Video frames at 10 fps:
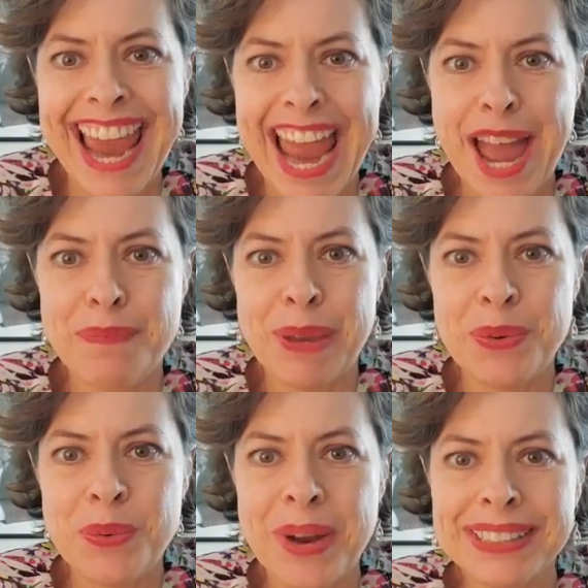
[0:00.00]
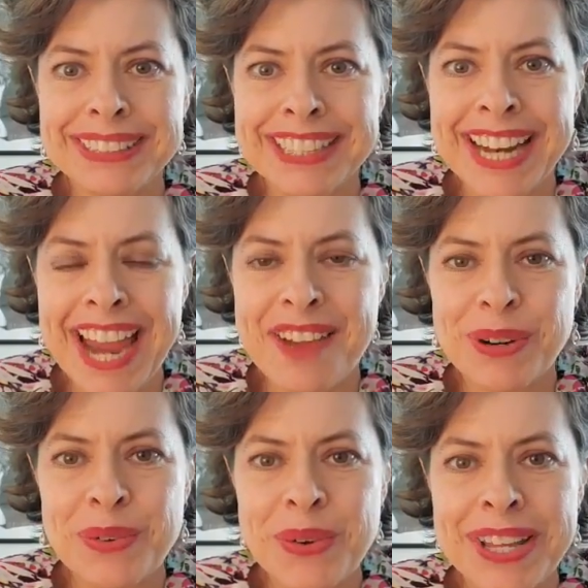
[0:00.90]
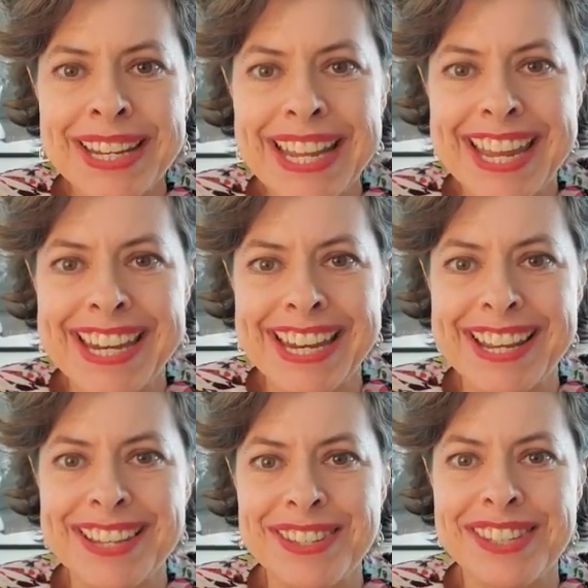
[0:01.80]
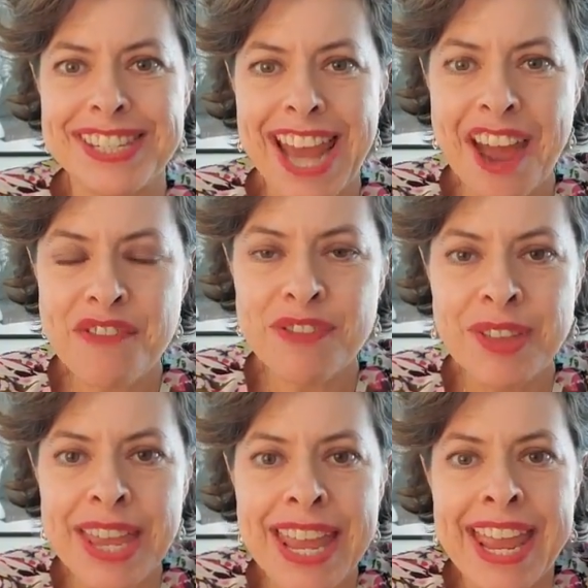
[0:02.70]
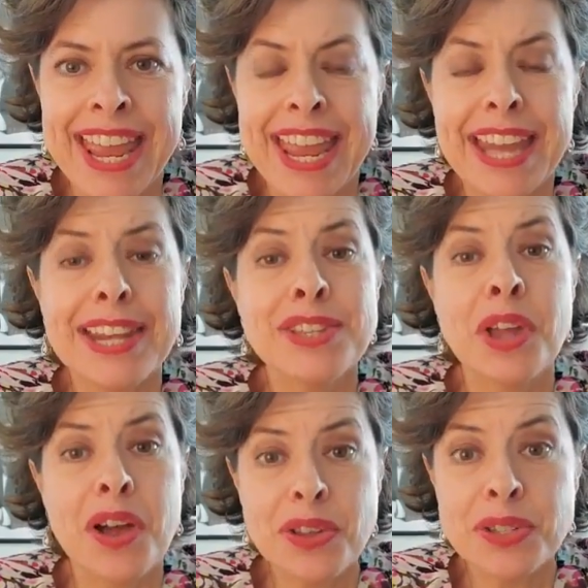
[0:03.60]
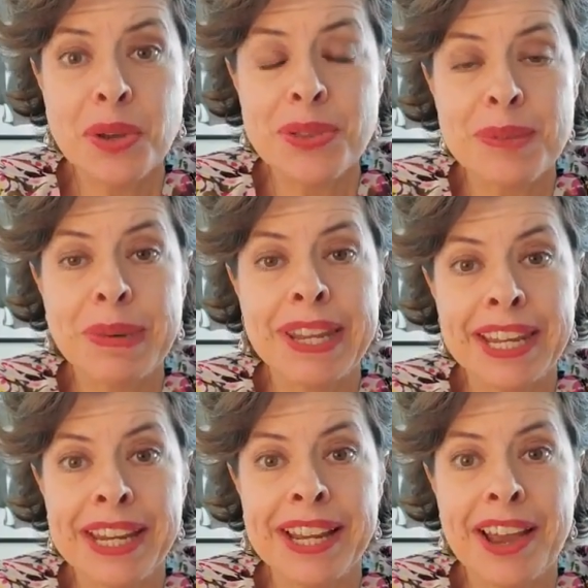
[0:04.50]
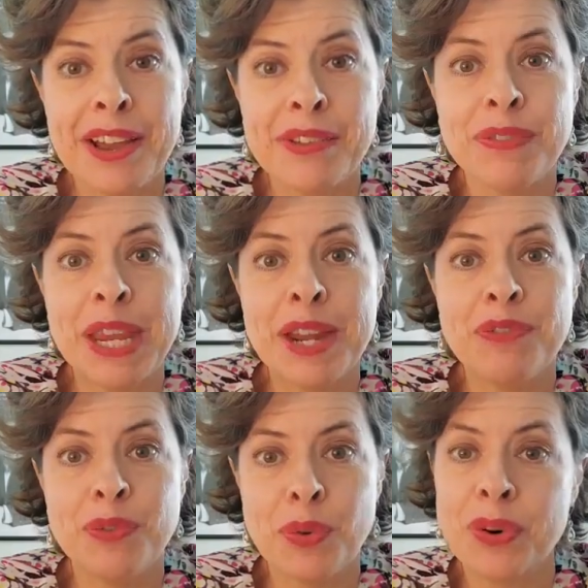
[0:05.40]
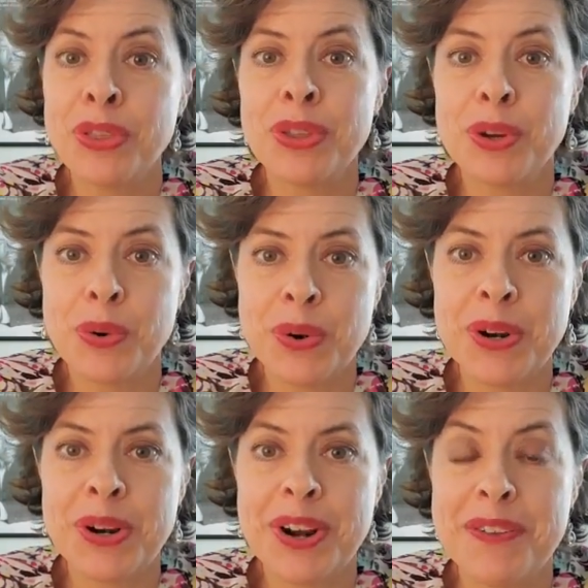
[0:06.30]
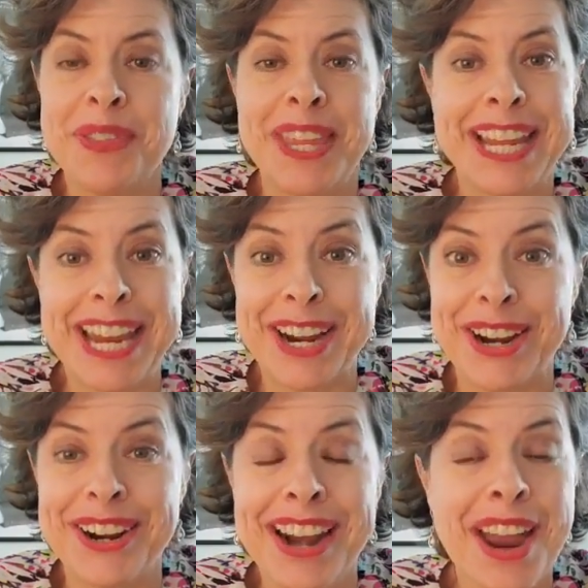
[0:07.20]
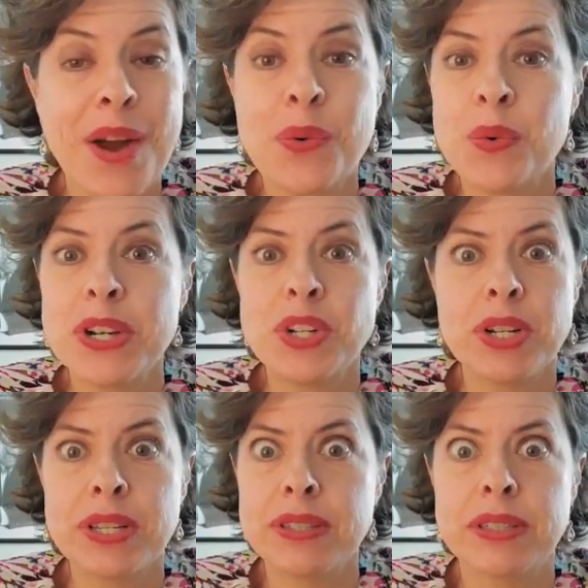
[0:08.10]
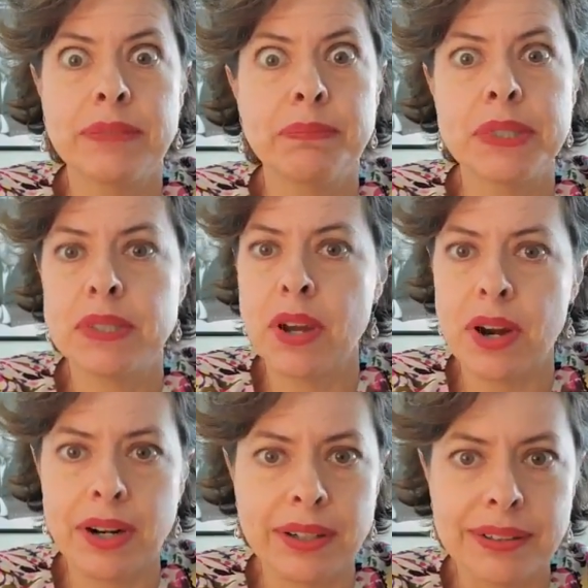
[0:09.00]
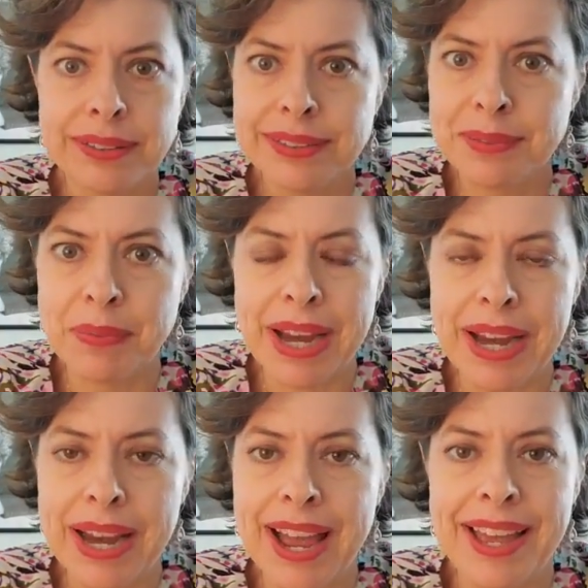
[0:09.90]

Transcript: Happy Wednesday, everyone. It is Steph. It is also the beginning of the fourth quarter of the year, which is bizarre to me.